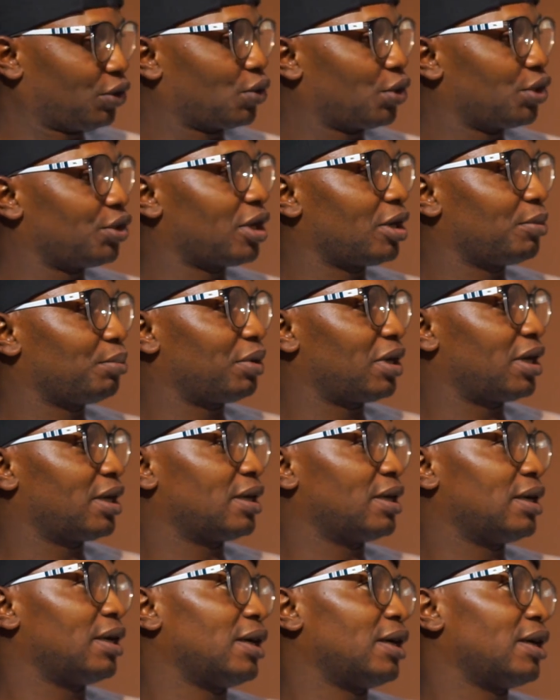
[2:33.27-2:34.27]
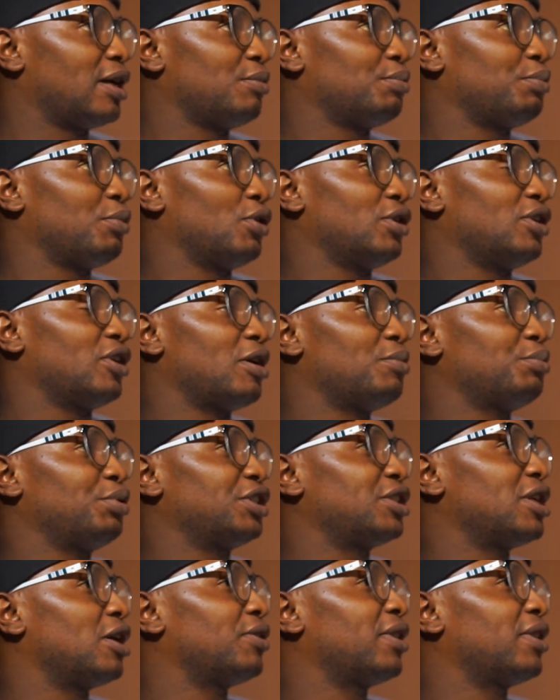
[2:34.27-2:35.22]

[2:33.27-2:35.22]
going on rampage